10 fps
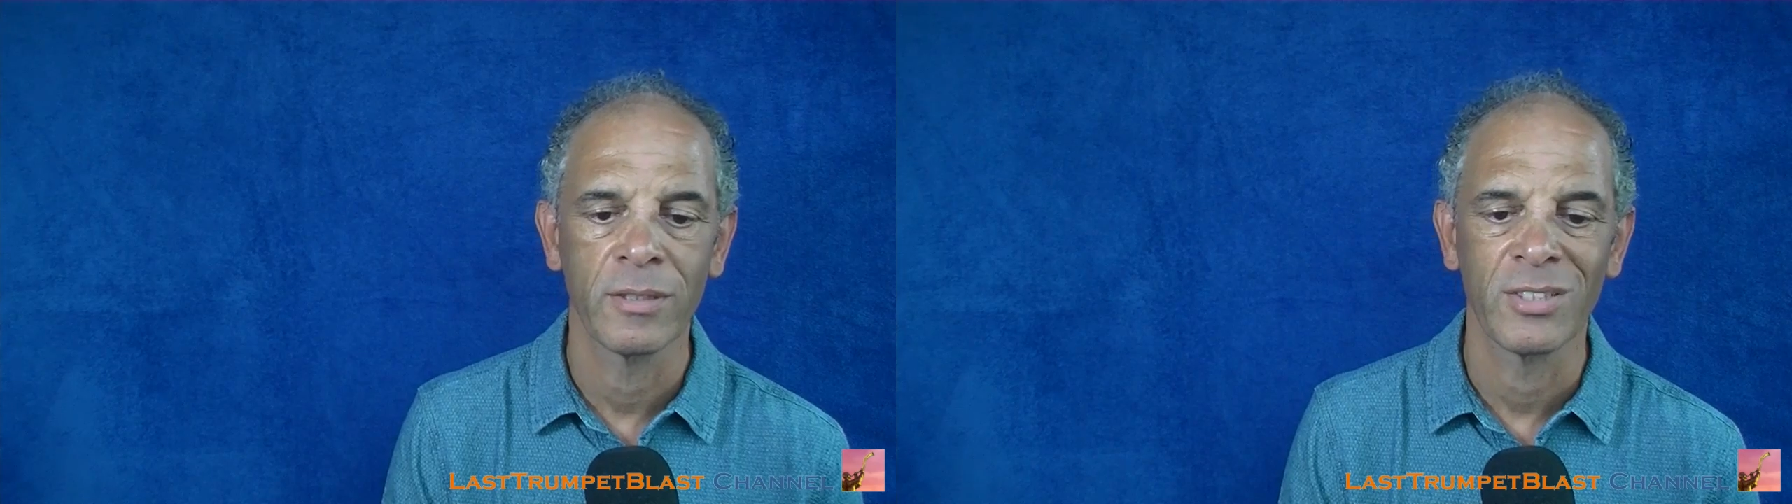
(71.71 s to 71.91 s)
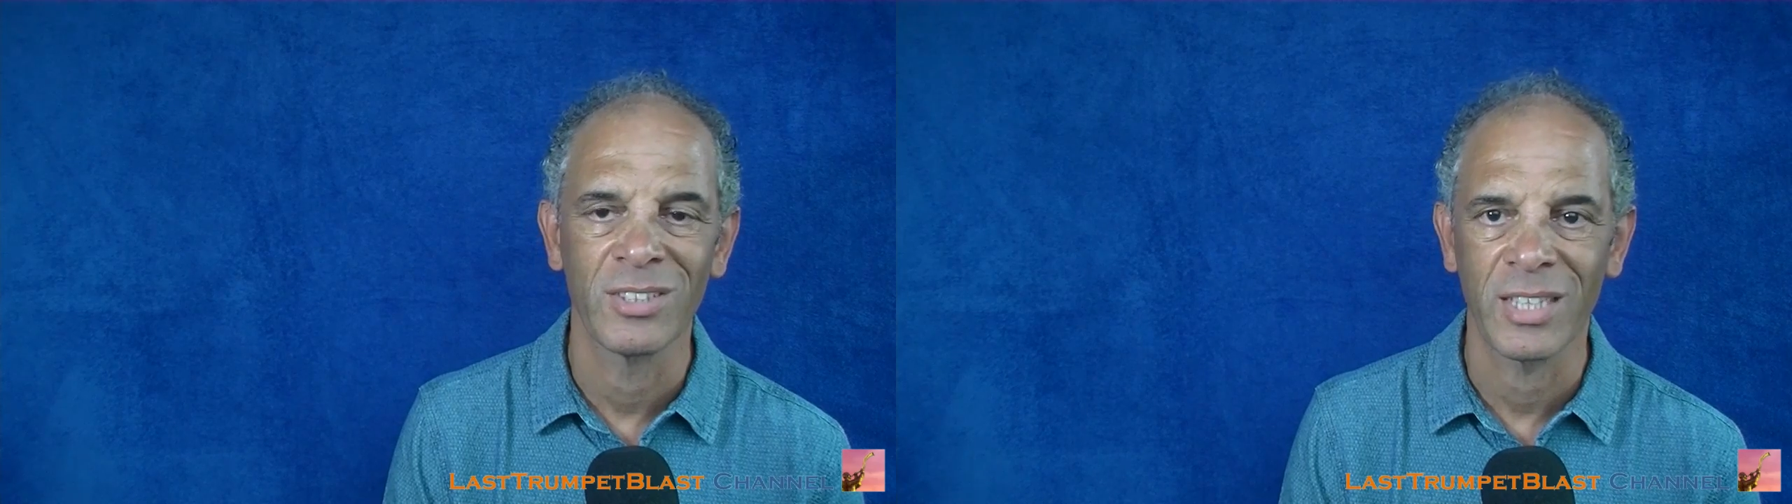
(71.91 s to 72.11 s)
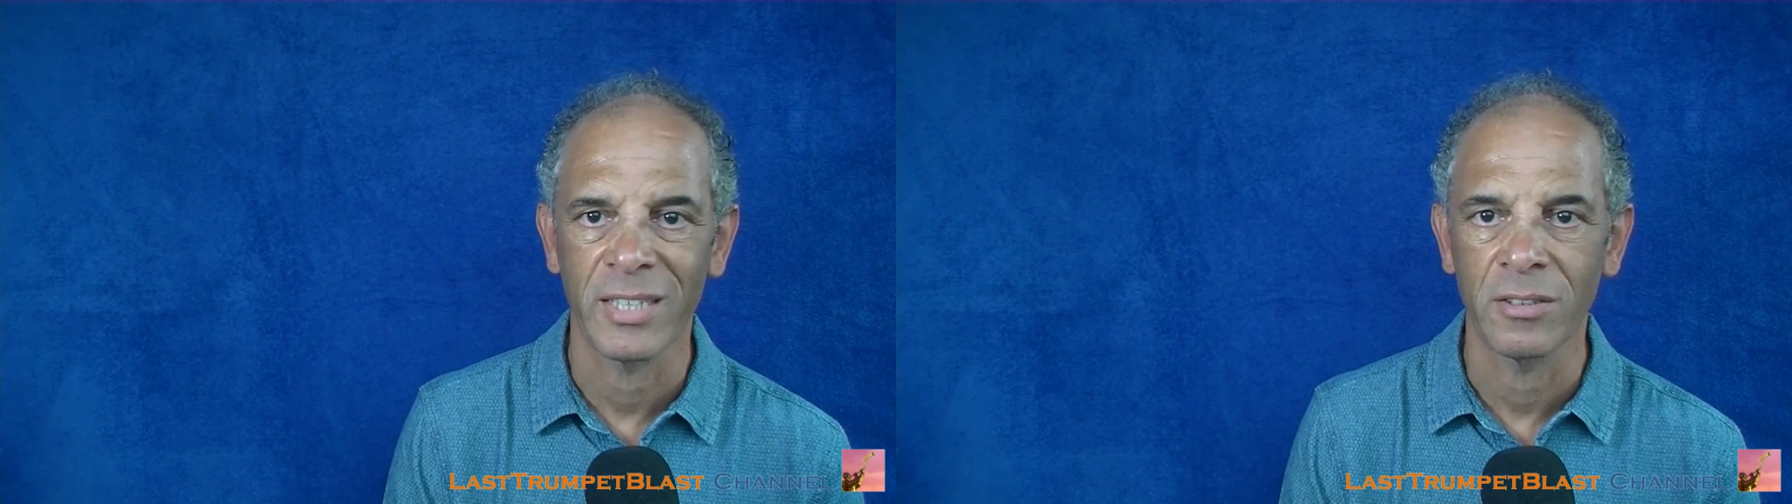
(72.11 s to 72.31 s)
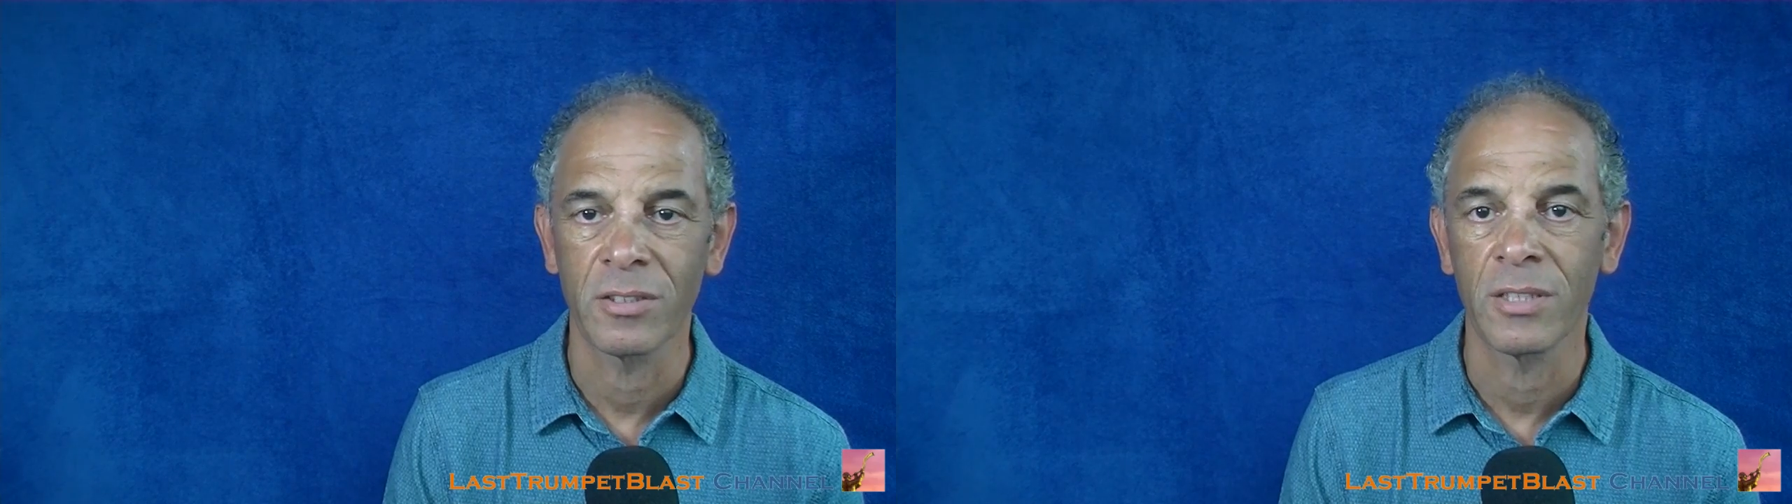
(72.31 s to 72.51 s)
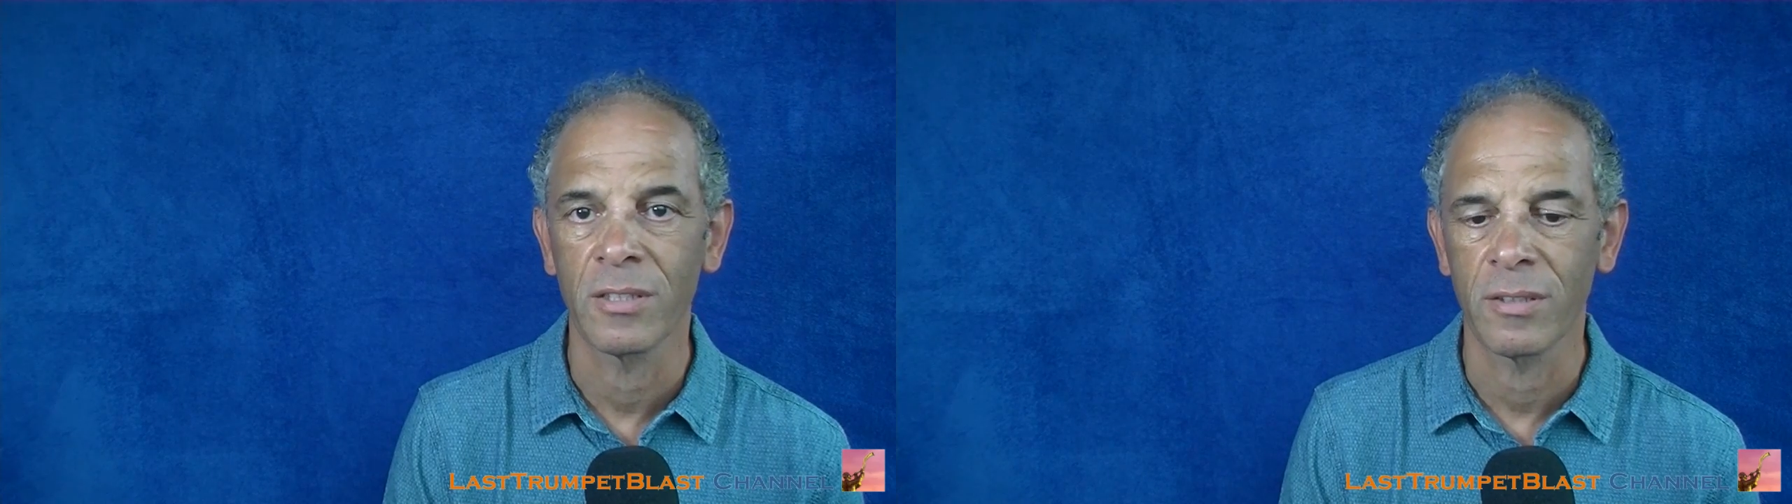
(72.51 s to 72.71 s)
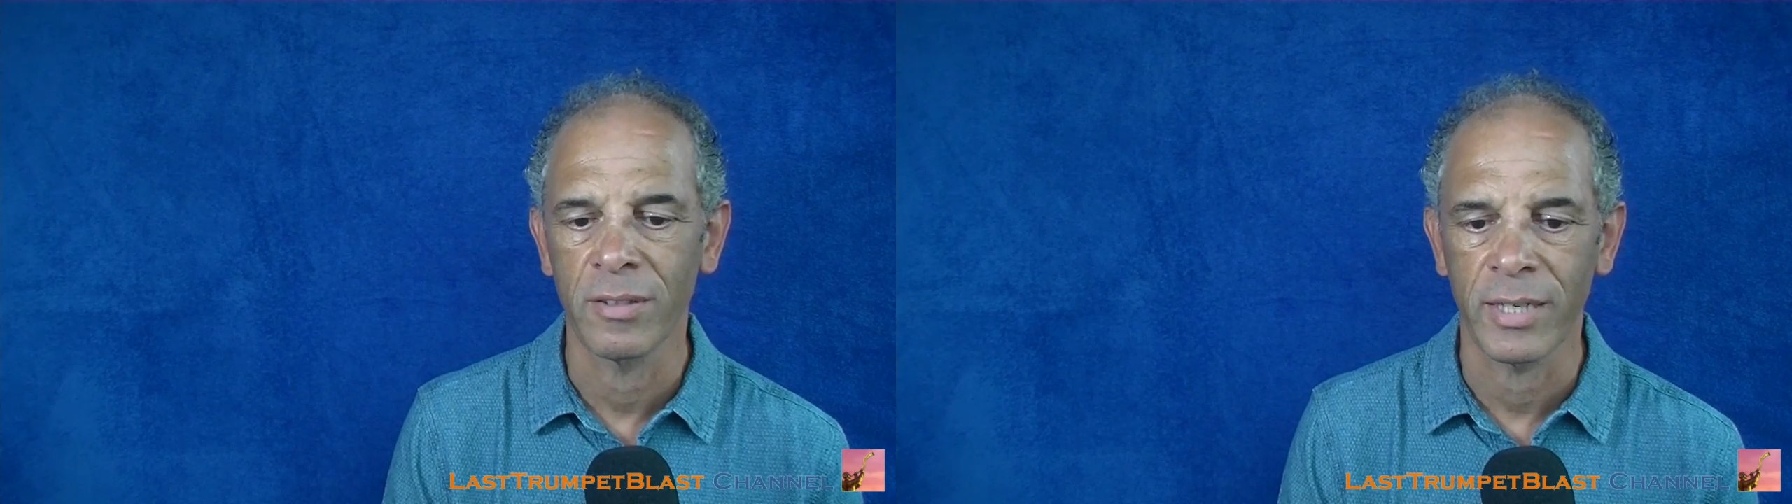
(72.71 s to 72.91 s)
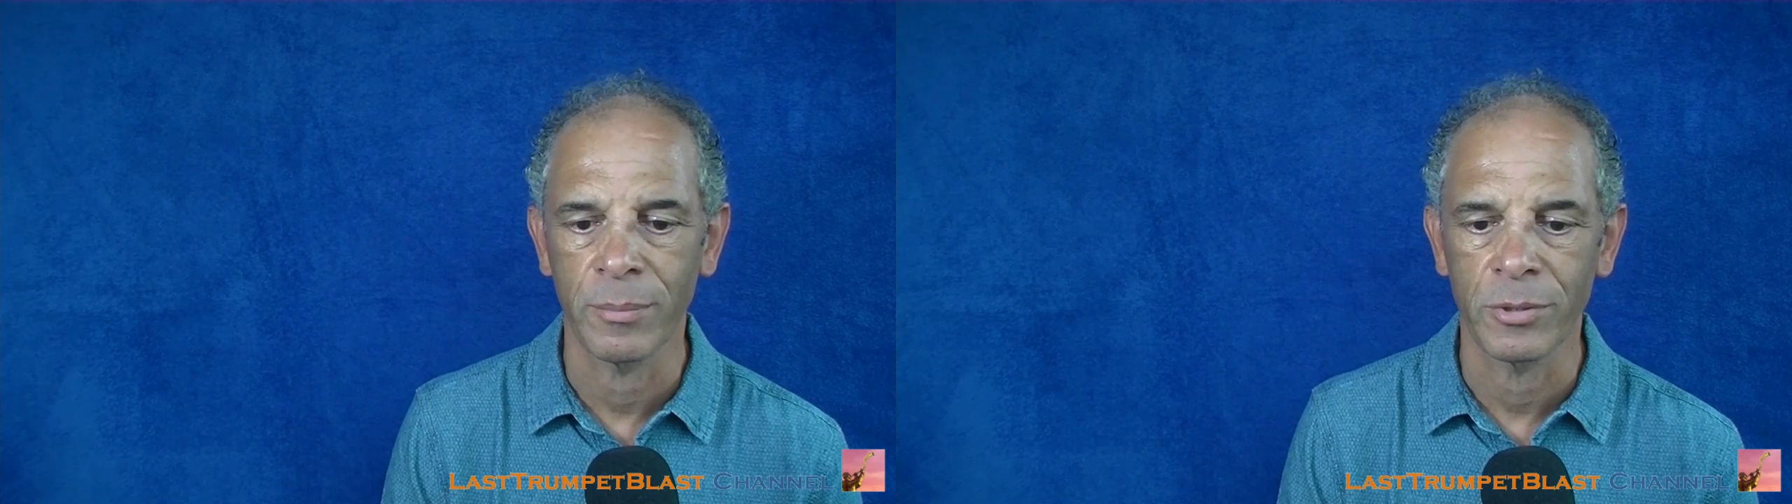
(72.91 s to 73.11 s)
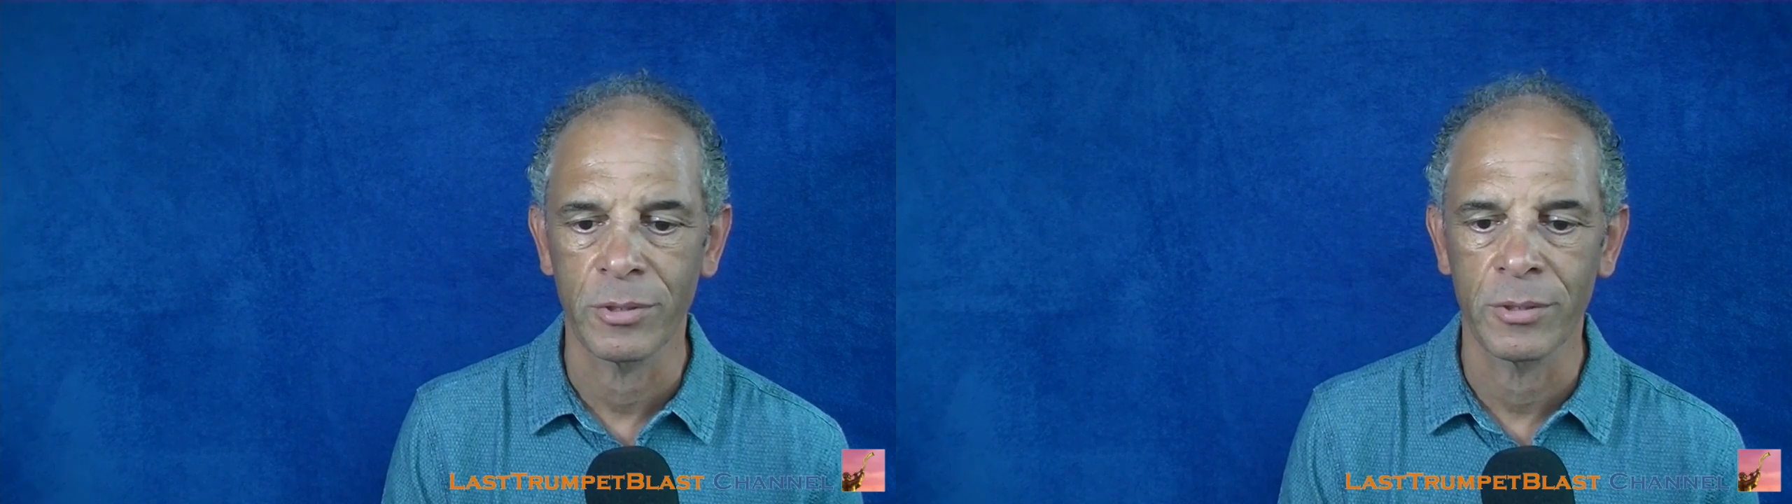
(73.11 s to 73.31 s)
the signs and the
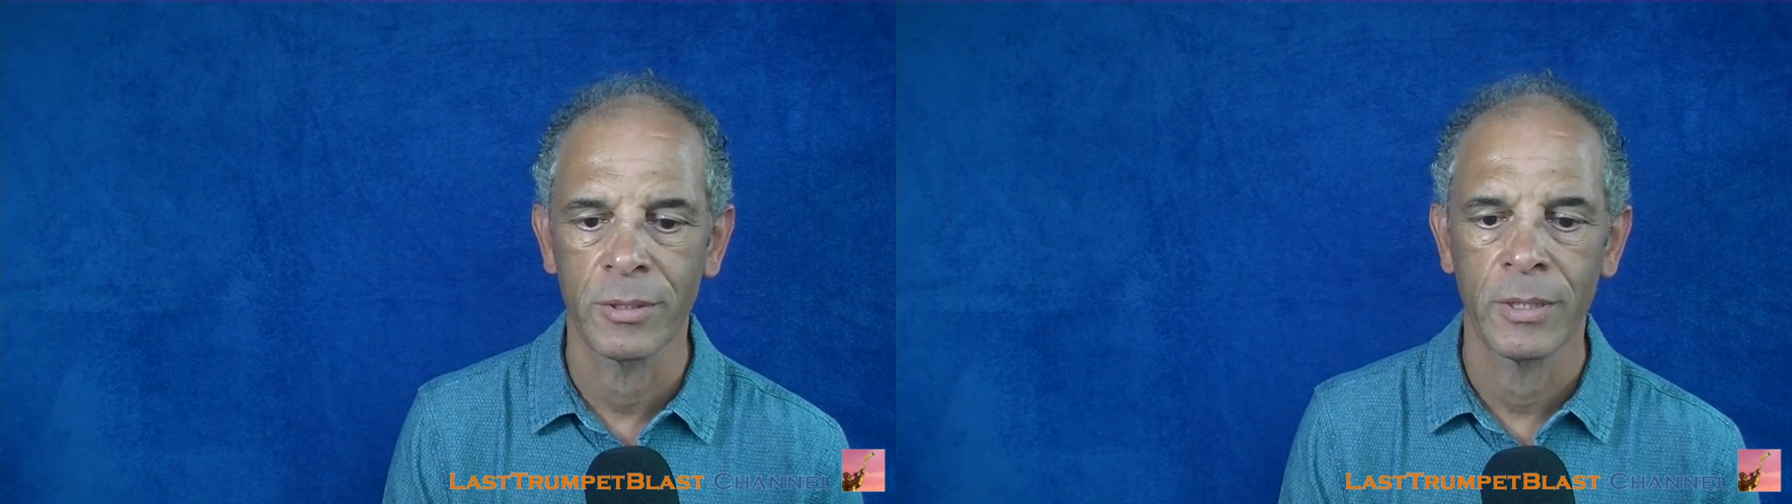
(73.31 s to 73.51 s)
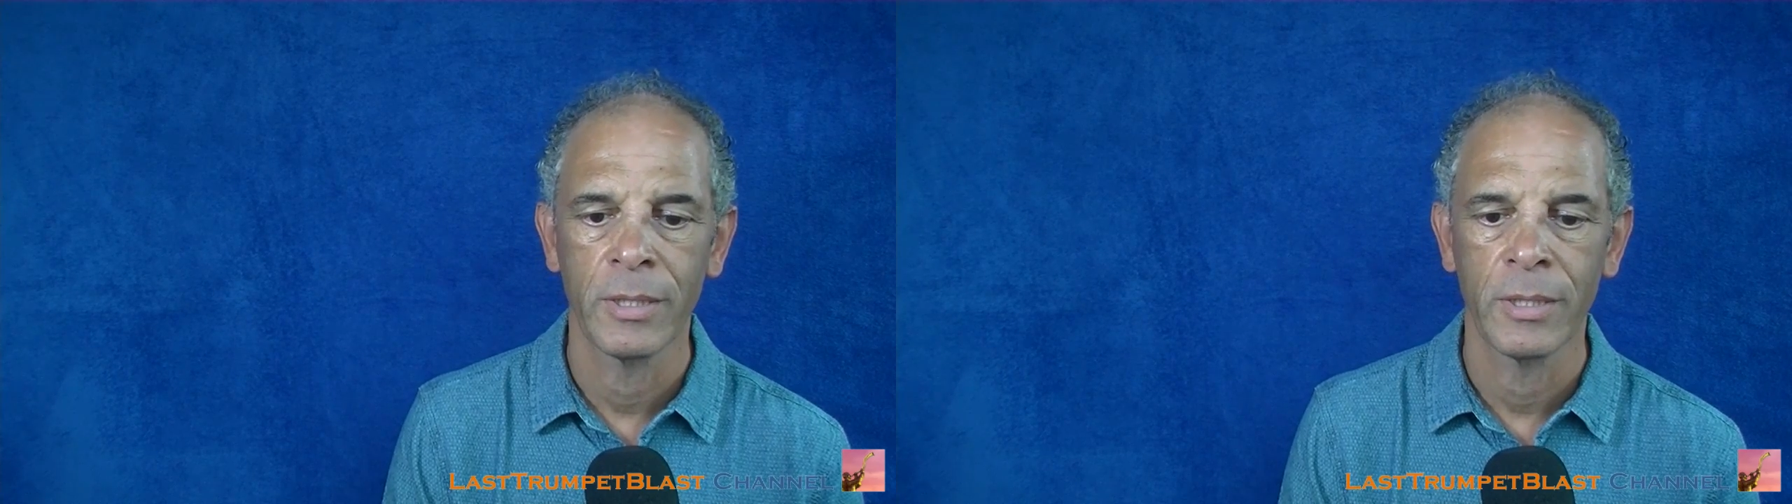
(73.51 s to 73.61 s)
times